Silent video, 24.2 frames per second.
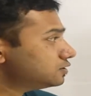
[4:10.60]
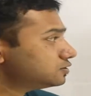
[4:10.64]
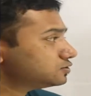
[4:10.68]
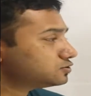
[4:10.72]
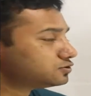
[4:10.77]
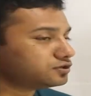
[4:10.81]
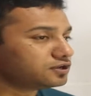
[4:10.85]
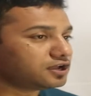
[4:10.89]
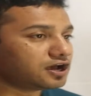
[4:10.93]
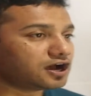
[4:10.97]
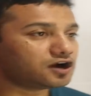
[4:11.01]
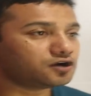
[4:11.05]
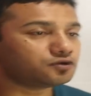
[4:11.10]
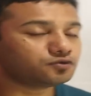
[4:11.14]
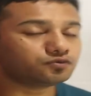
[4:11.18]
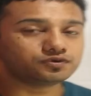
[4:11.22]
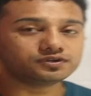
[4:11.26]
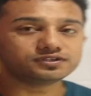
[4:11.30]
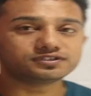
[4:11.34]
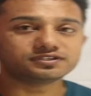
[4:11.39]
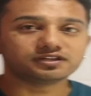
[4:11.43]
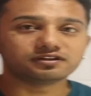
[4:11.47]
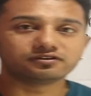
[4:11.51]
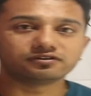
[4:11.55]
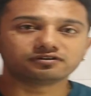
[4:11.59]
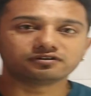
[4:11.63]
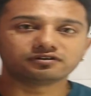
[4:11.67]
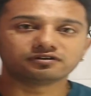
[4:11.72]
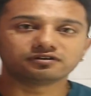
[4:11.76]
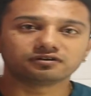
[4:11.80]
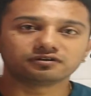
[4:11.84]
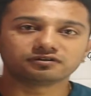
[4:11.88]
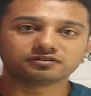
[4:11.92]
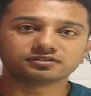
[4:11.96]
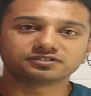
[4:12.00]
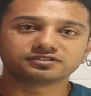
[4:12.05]
So now we shall
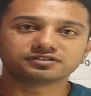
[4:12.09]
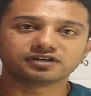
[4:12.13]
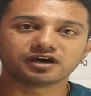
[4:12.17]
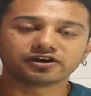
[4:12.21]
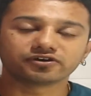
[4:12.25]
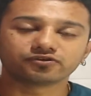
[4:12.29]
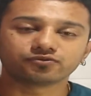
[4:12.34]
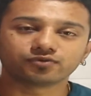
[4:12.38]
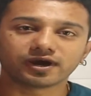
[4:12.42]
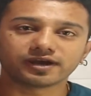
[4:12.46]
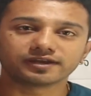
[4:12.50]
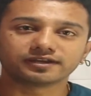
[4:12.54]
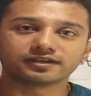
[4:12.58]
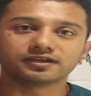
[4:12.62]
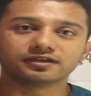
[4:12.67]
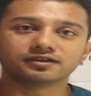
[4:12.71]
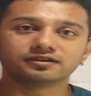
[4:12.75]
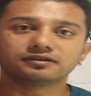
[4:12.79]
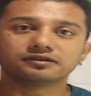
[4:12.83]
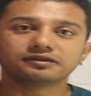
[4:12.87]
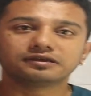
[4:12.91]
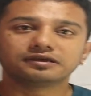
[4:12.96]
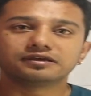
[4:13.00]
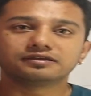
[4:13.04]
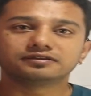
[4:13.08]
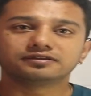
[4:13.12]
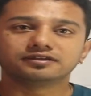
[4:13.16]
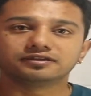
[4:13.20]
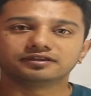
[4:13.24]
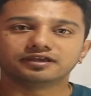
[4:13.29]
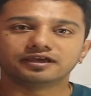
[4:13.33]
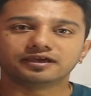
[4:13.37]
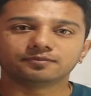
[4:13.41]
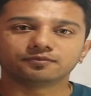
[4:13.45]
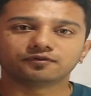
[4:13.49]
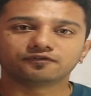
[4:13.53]
start writing the
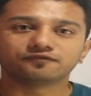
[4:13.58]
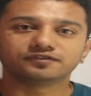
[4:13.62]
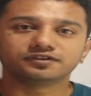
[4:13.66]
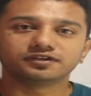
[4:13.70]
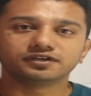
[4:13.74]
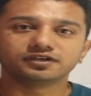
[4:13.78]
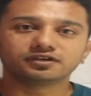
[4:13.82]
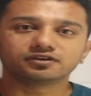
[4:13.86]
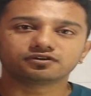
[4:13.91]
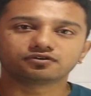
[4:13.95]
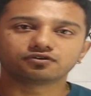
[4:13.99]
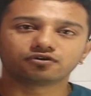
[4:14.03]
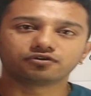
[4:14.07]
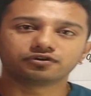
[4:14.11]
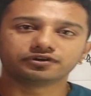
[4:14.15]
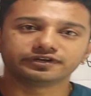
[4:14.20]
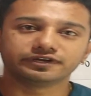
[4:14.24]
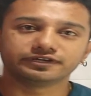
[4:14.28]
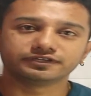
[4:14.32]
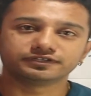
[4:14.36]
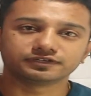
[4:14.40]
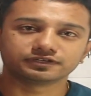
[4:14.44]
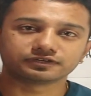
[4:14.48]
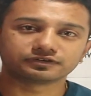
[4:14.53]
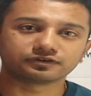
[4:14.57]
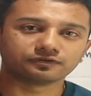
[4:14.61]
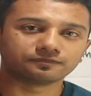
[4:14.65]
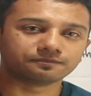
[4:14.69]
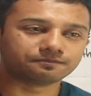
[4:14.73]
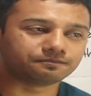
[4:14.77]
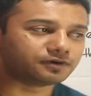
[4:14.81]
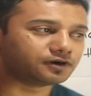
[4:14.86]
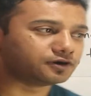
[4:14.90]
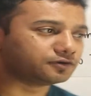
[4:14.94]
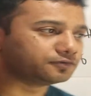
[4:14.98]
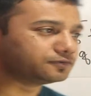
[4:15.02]
name of the coordination
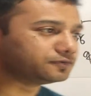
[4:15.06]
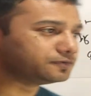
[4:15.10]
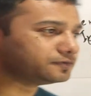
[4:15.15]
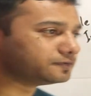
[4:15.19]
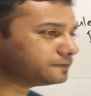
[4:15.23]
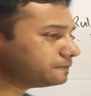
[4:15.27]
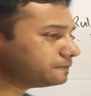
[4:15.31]
compound.